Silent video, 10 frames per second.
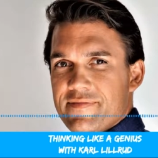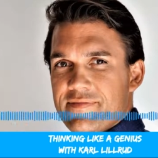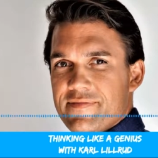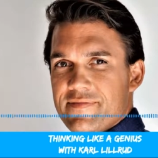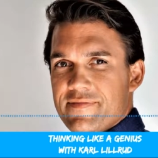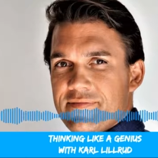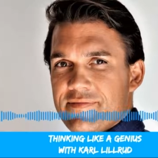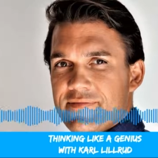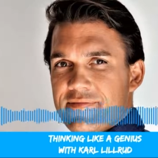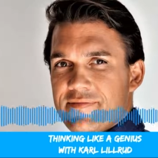it could
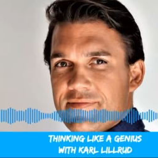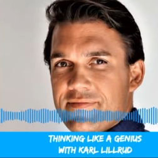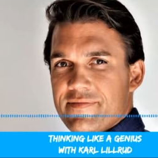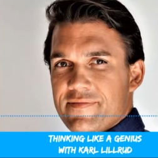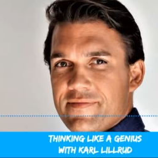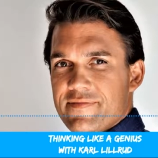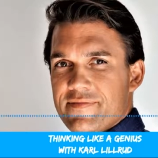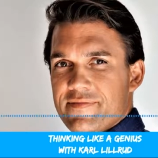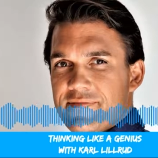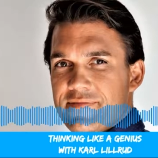be that there are
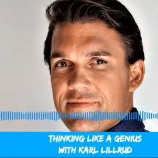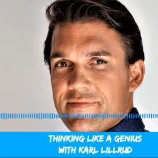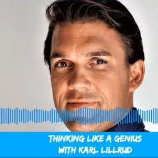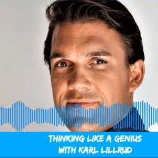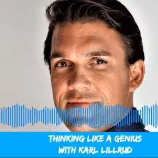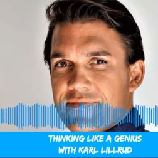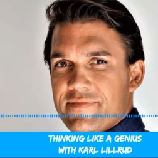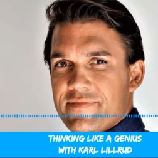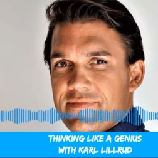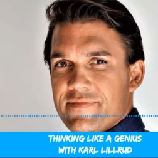products that are
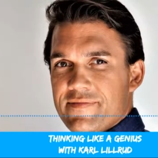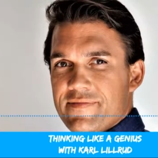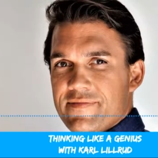actually